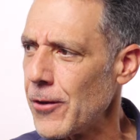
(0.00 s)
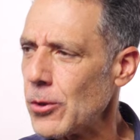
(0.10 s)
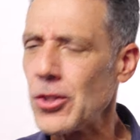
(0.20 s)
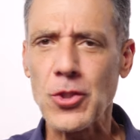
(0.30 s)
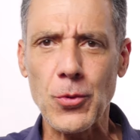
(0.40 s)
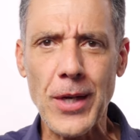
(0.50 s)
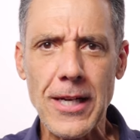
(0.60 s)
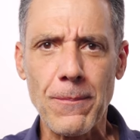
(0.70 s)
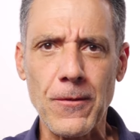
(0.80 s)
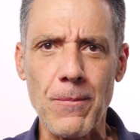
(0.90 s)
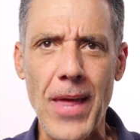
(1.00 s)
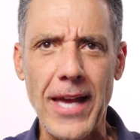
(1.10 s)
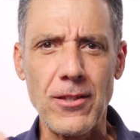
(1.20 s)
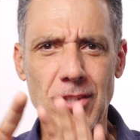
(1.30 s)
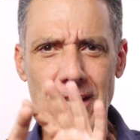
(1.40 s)
you go straight up from
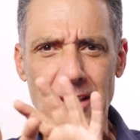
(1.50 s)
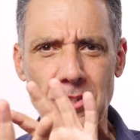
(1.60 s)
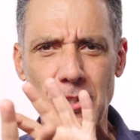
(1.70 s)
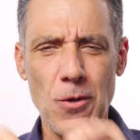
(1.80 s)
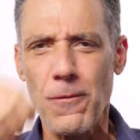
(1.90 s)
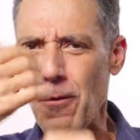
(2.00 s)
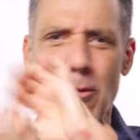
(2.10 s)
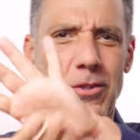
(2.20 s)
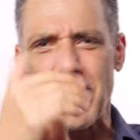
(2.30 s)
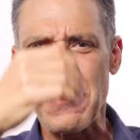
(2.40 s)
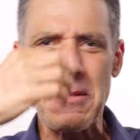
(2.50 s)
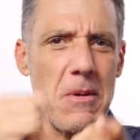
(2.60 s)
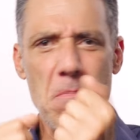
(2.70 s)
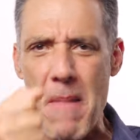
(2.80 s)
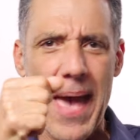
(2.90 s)
that, you see these two phones that seem to
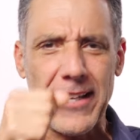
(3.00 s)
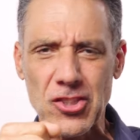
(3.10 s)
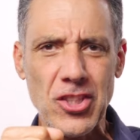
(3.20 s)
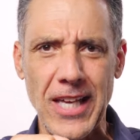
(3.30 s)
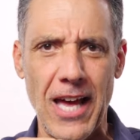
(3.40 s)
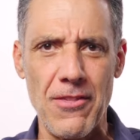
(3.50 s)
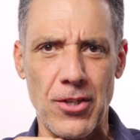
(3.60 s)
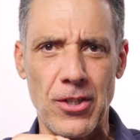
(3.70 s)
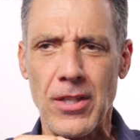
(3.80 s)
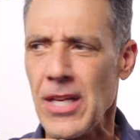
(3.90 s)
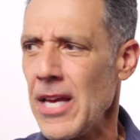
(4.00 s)
be mashed together,